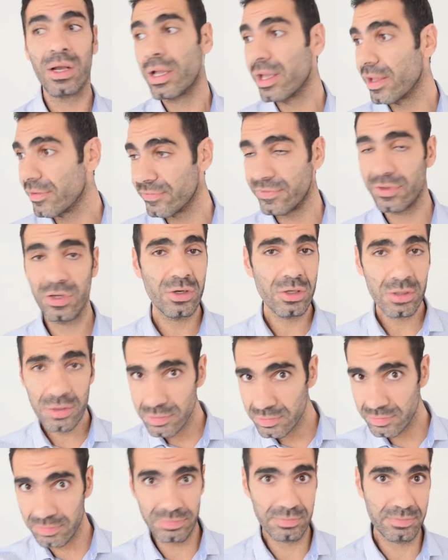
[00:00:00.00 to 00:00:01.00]
If
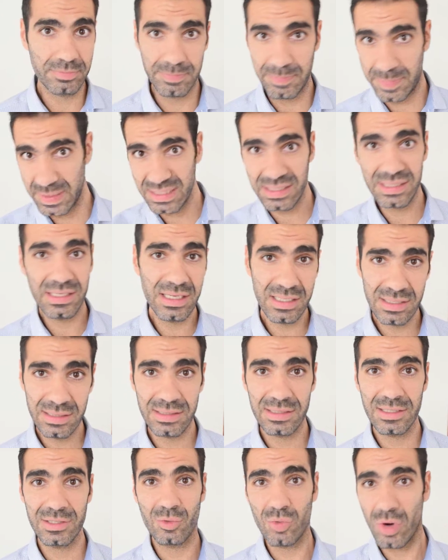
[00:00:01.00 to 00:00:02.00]
your
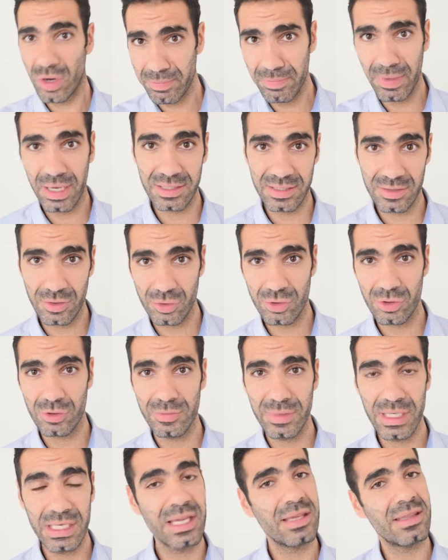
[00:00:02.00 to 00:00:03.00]
business is run by social
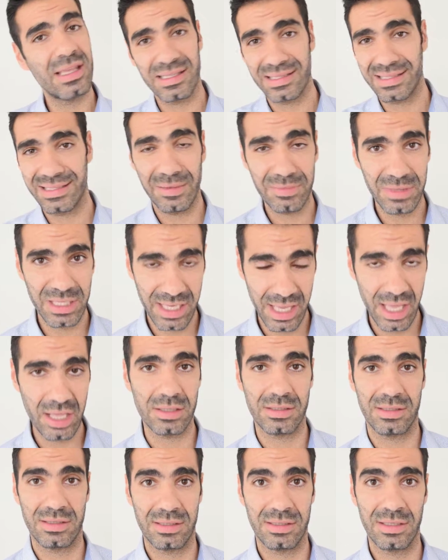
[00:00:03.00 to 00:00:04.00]
media, that's something
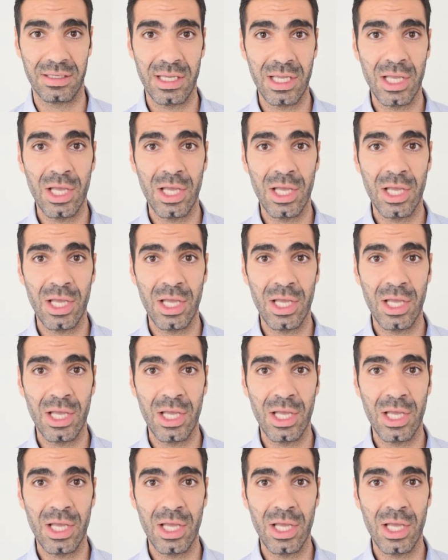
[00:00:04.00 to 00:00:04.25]
else.